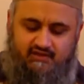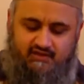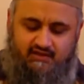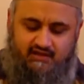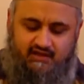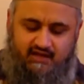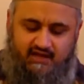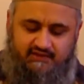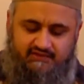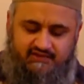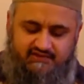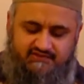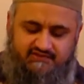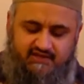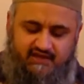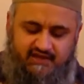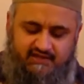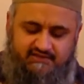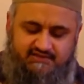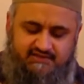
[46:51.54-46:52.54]
And the
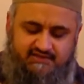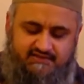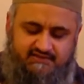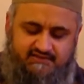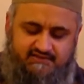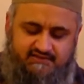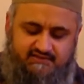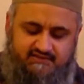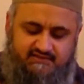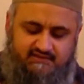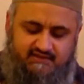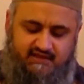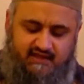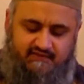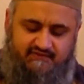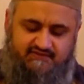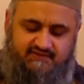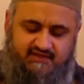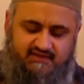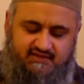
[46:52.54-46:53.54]
scientists have
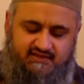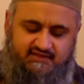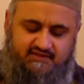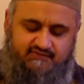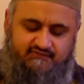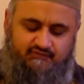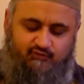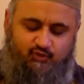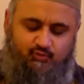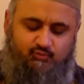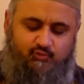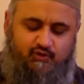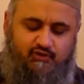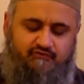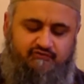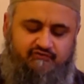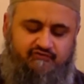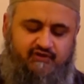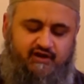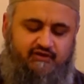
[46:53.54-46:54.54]
said it's
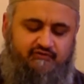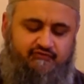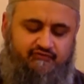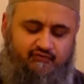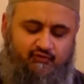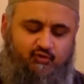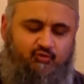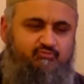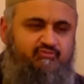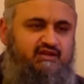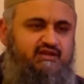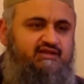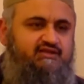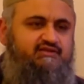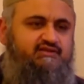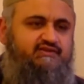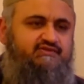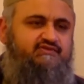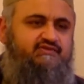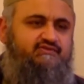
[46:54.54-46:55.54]
4.54 billion
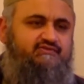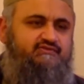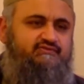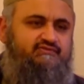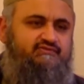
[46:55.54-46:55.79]
years old.